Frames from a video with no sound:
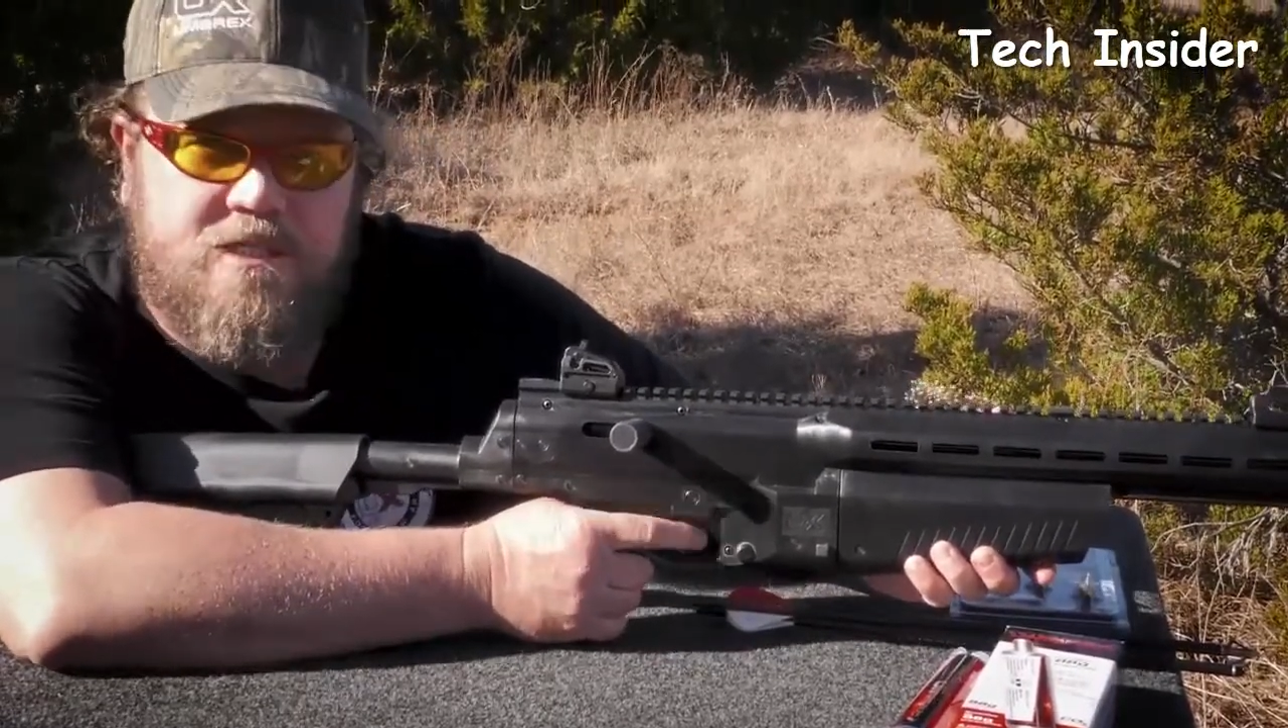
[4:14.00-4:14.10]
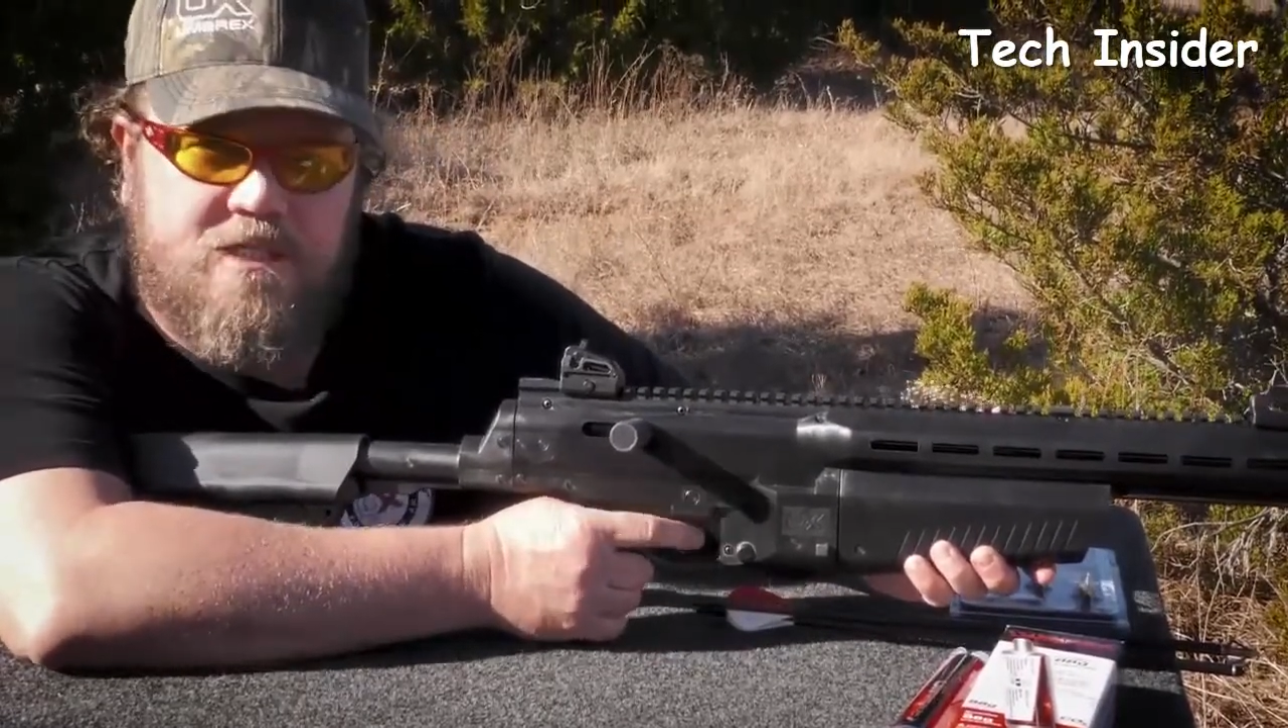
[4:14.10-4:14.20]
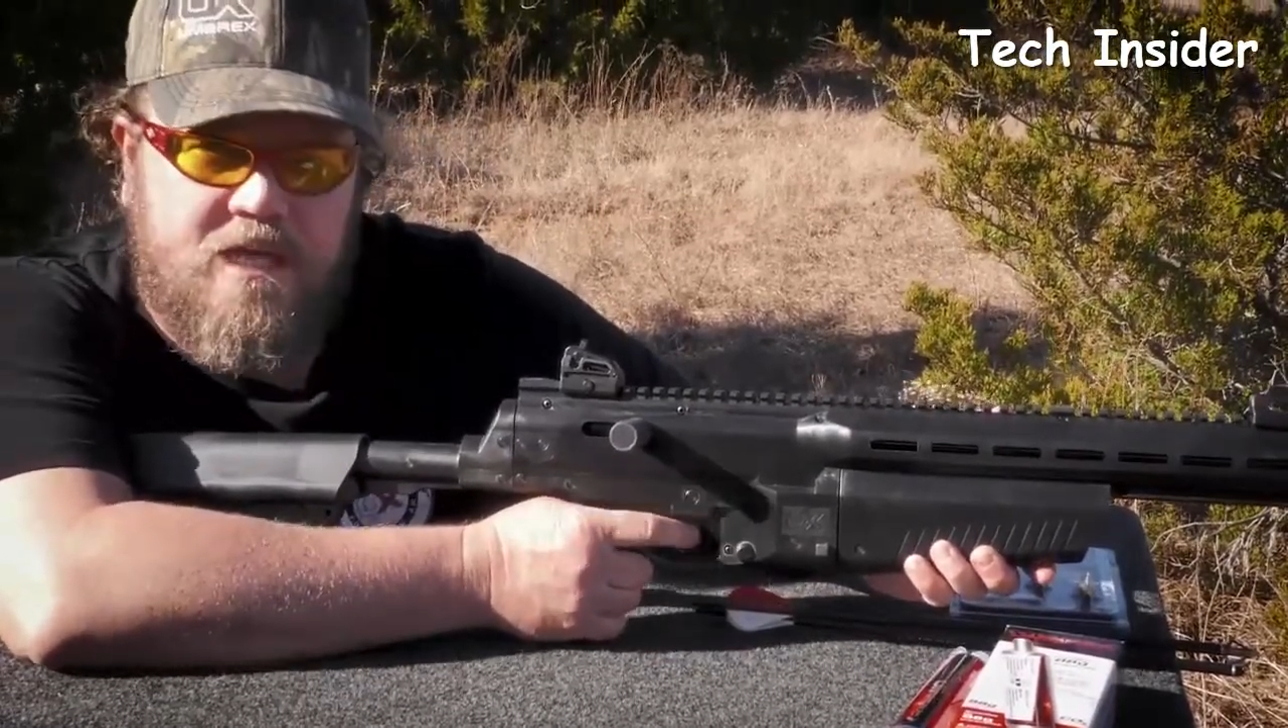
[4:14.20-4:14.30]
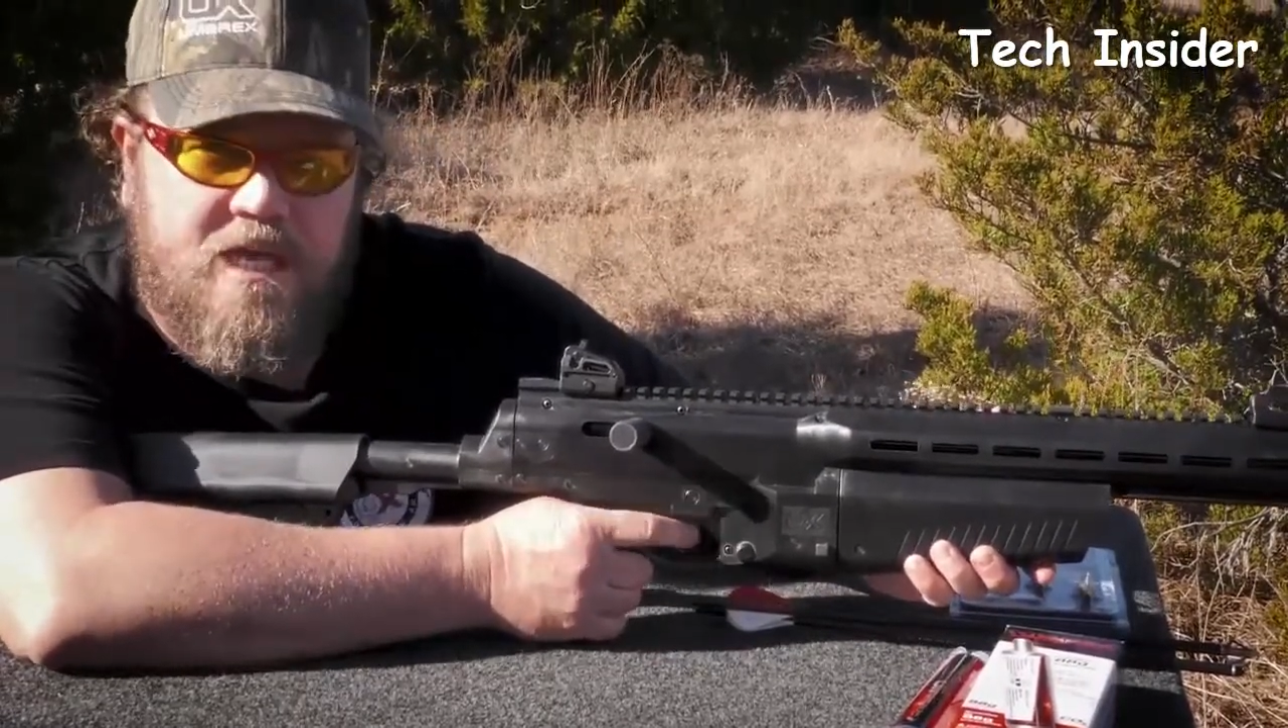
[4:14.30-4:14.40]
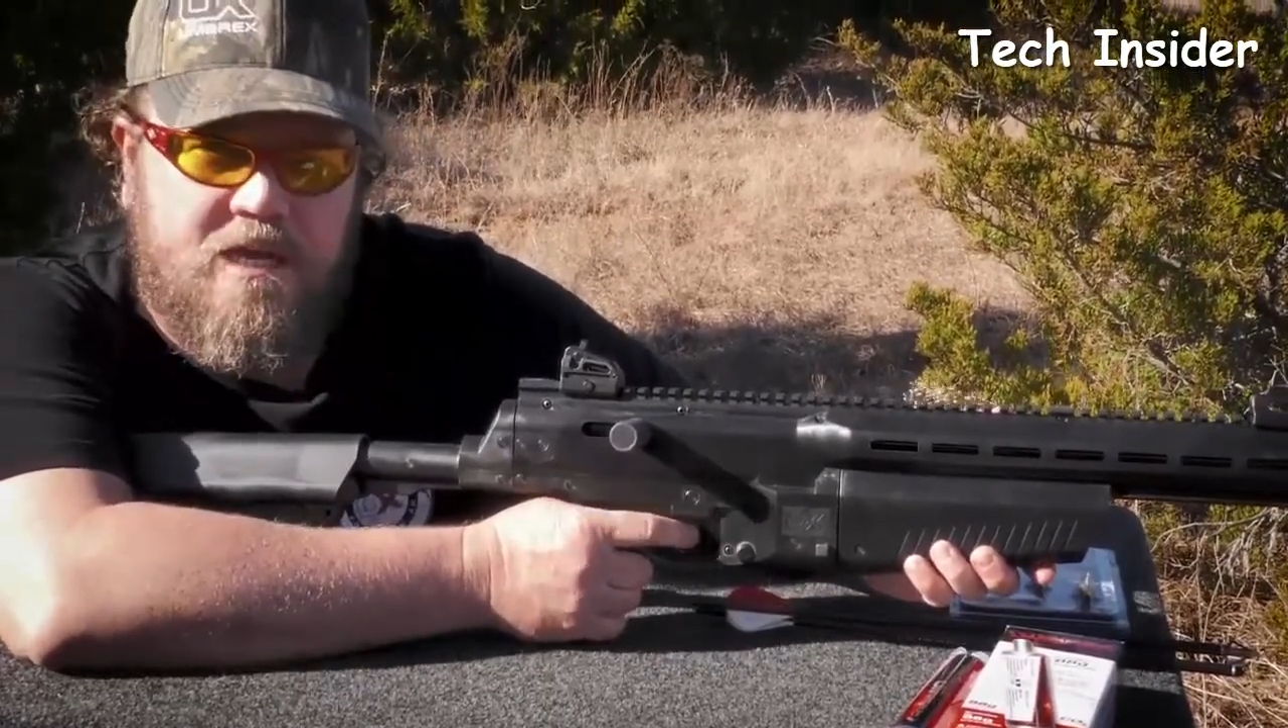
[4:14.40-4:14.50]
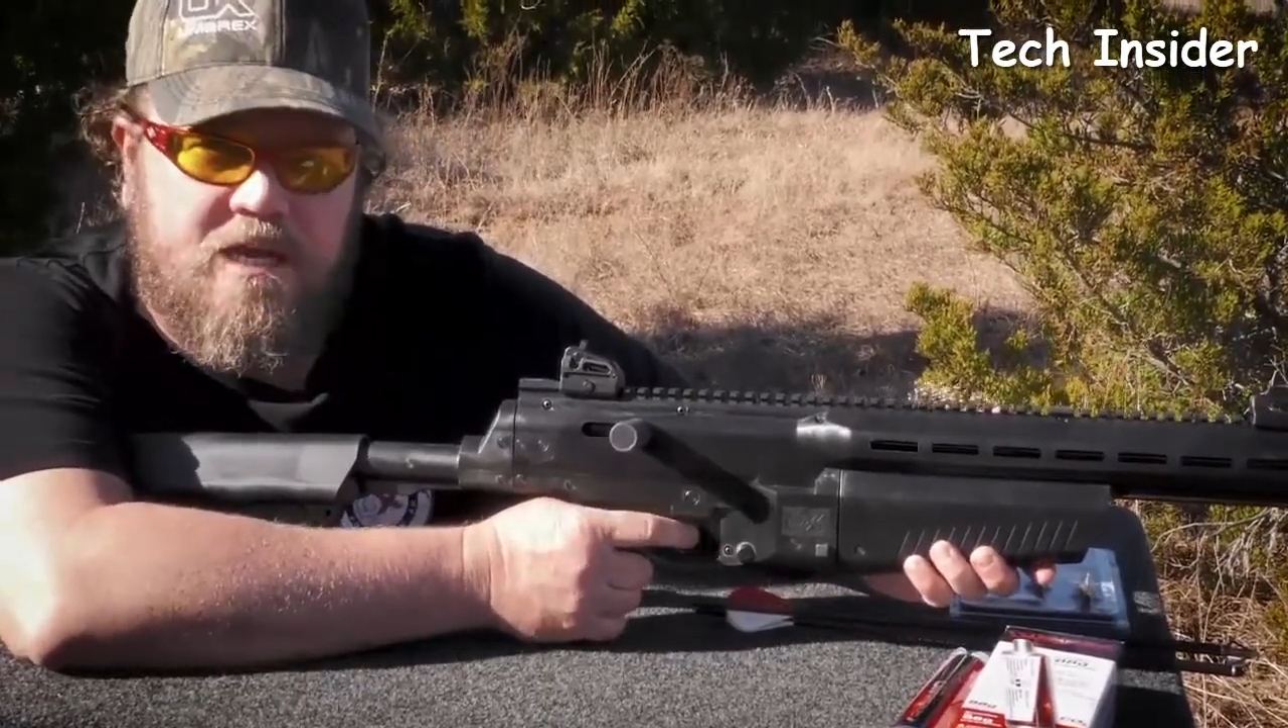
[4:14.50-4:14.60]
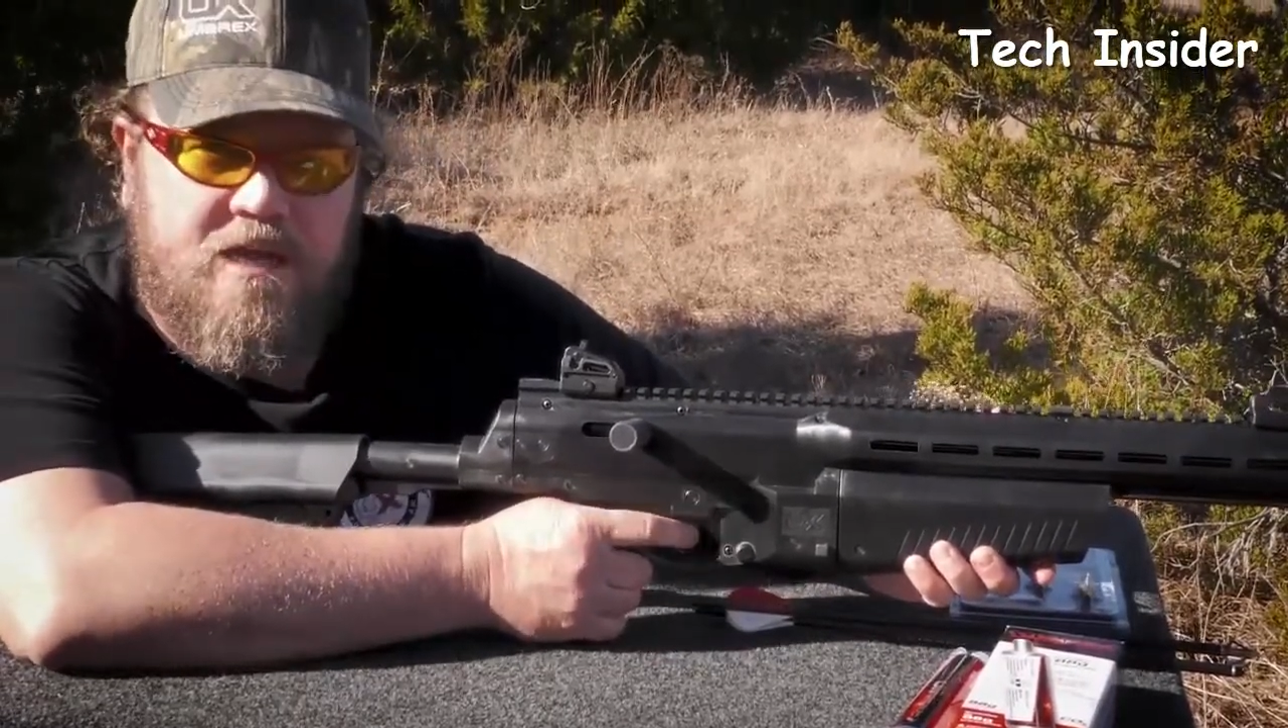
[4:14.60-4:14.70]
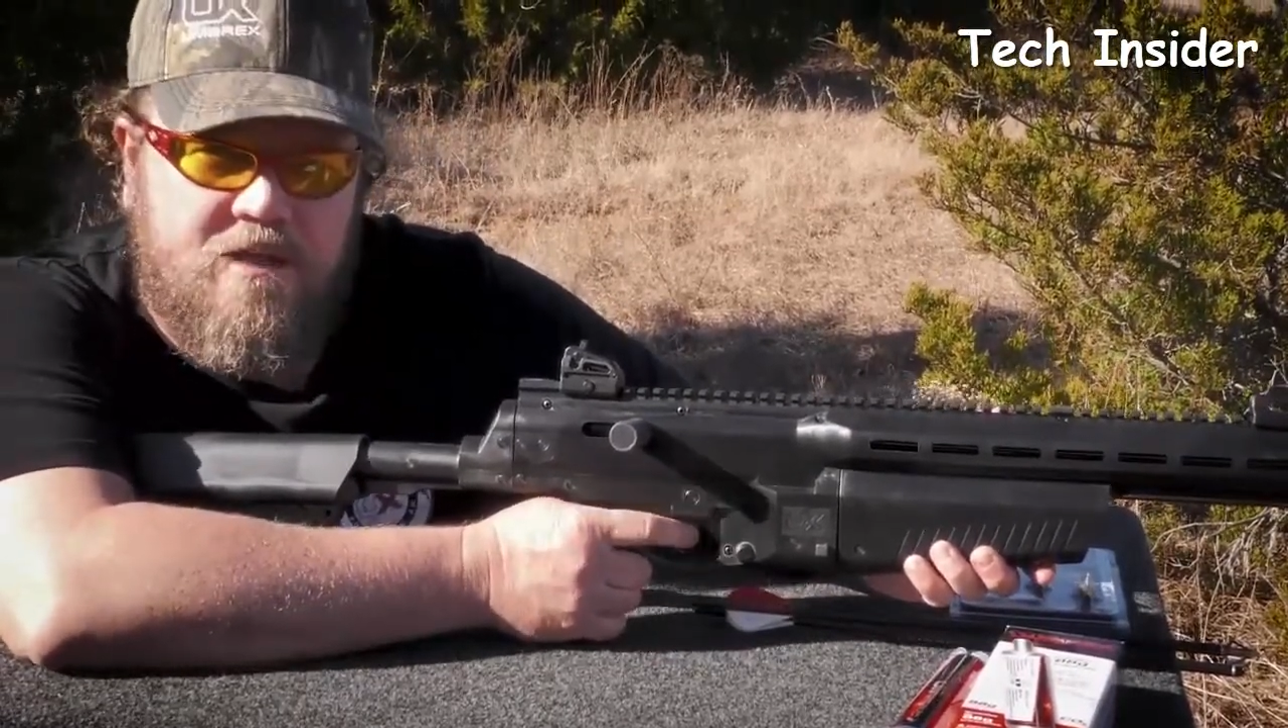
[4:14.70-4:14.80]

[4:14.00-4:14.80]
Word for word: this thing in